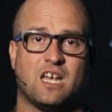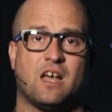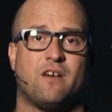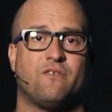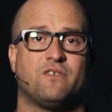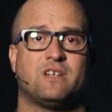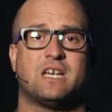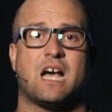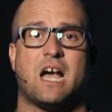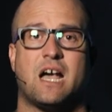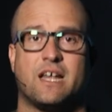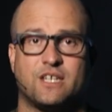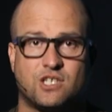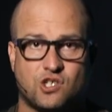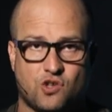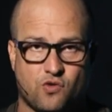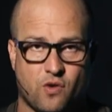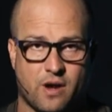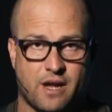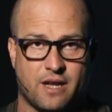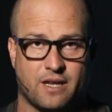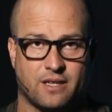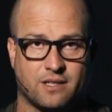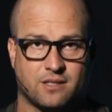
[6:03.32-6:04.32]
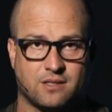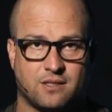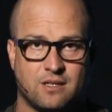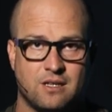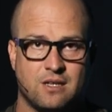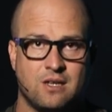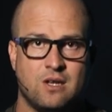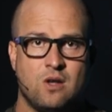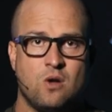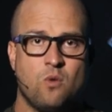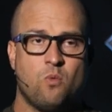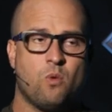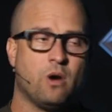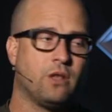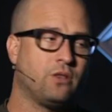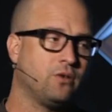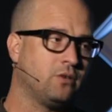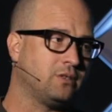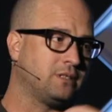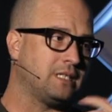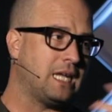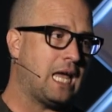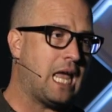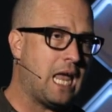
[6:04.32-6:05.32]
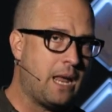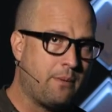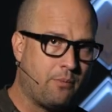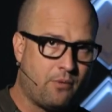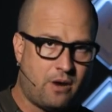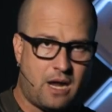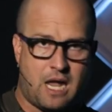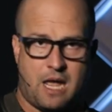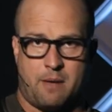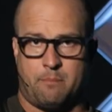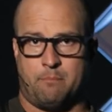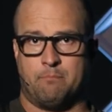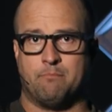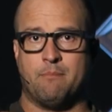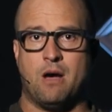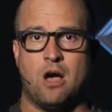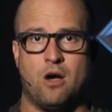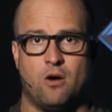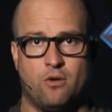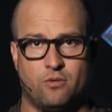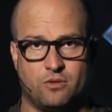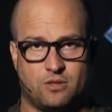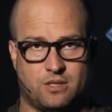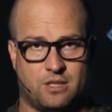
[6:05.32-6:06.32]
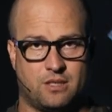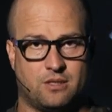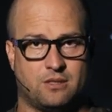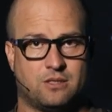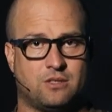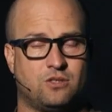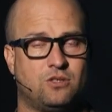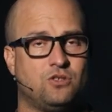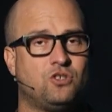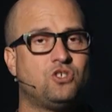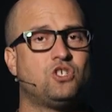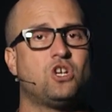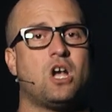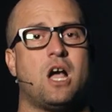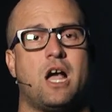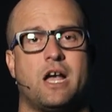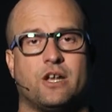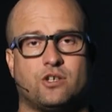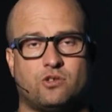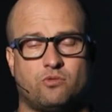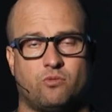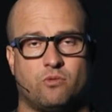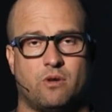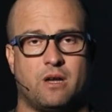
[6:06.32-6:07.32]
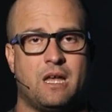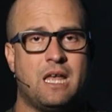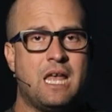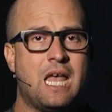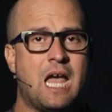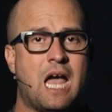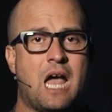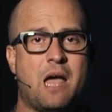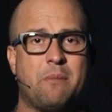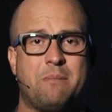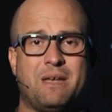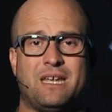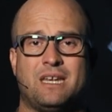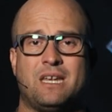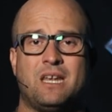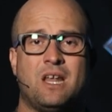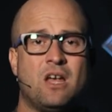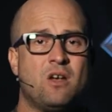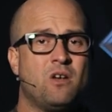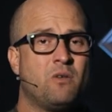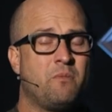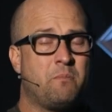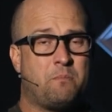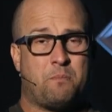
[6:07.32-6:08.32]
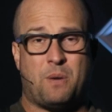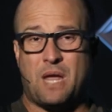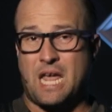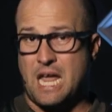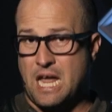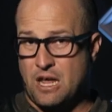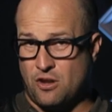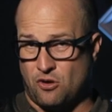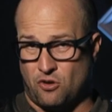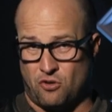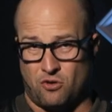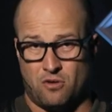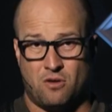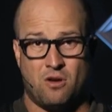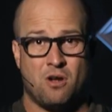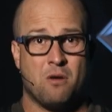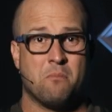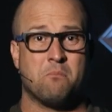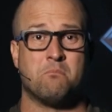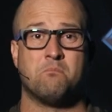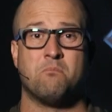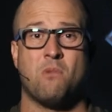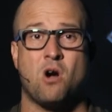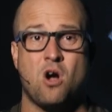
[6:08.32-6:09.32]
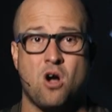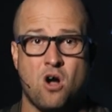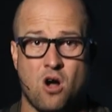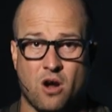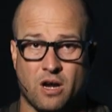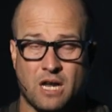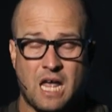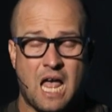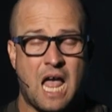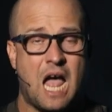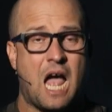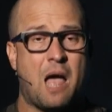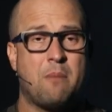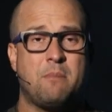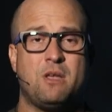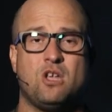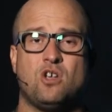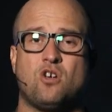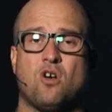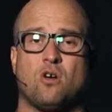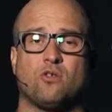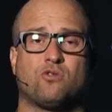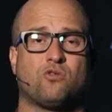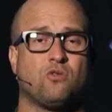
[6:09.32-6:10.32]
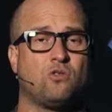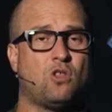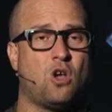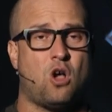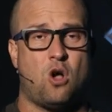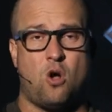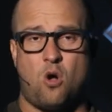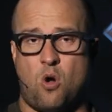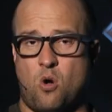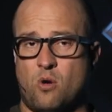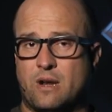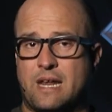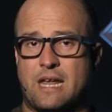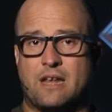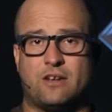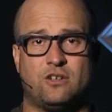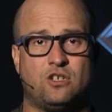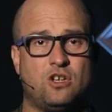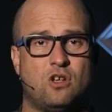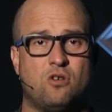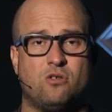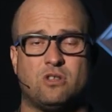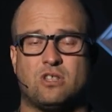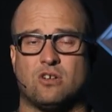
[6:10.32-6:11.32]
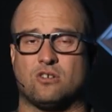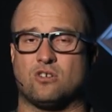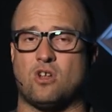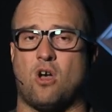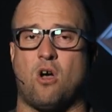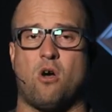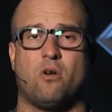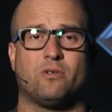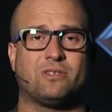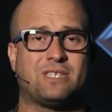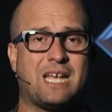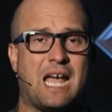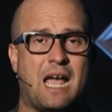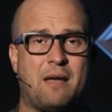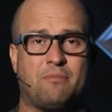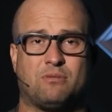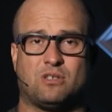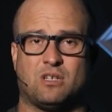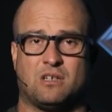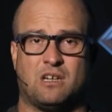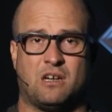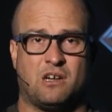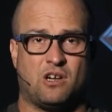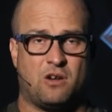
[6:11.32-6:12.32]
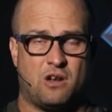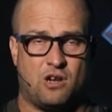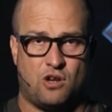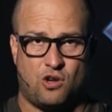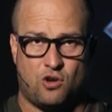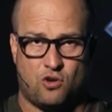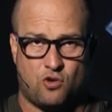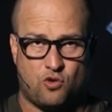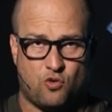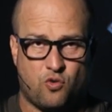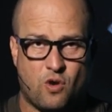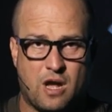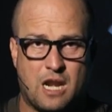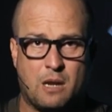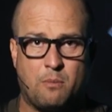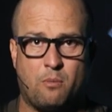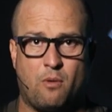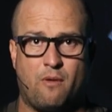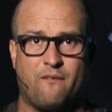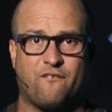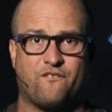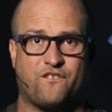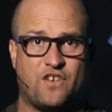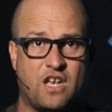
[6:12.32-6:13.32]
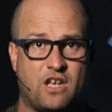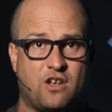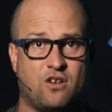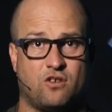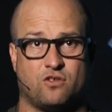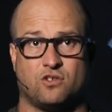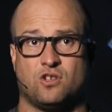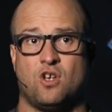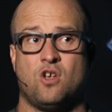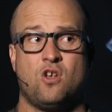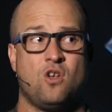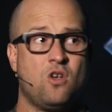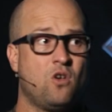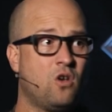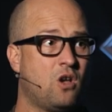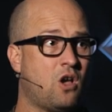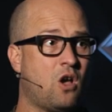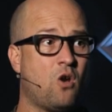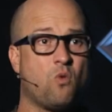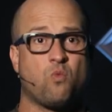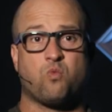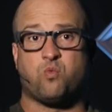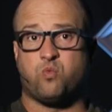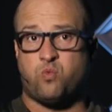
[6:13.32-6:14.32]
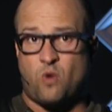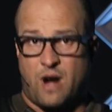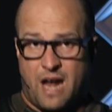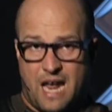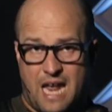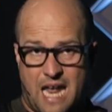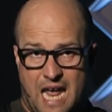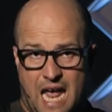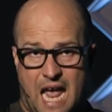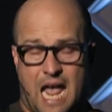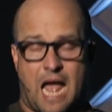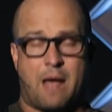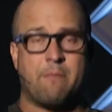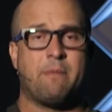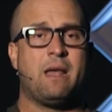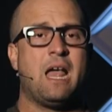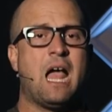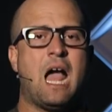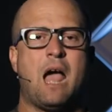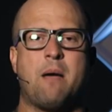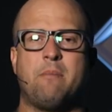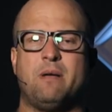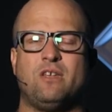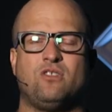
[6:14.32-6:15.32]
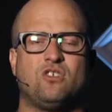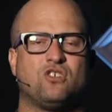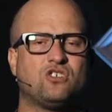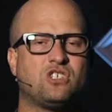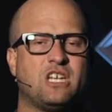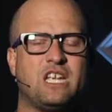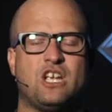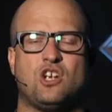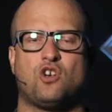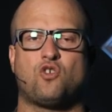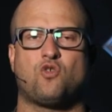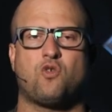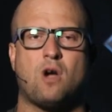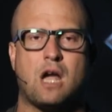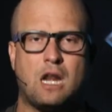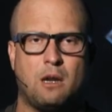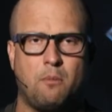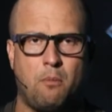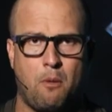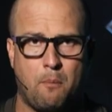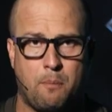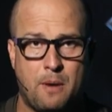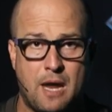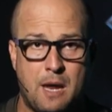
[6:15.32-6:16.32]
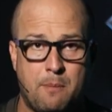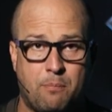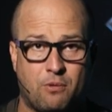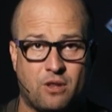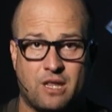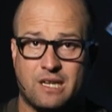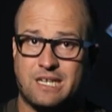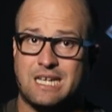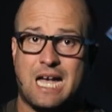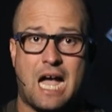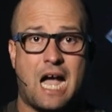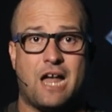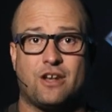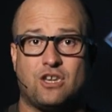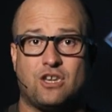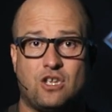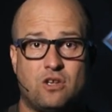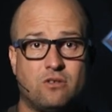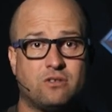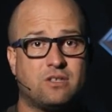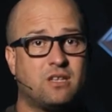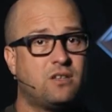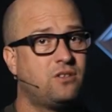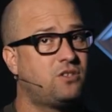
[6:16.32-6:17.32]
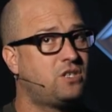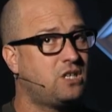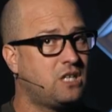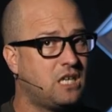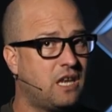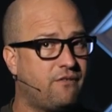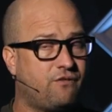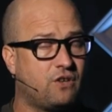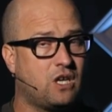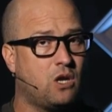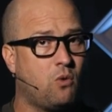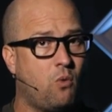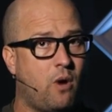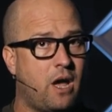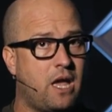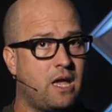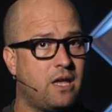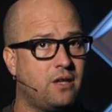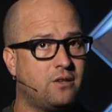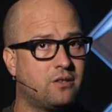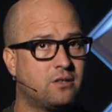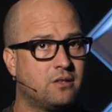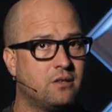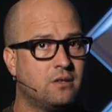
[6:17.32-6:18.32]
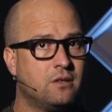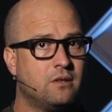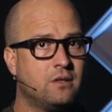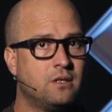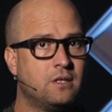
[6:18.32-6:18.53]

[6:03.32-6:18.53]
of God's grace, whether it's Abraham, Moses, Joshua, Peter, Mark. You go through the old and new, there's all types of incredible figures, Rahab. There's incredible people that God uses in significant ways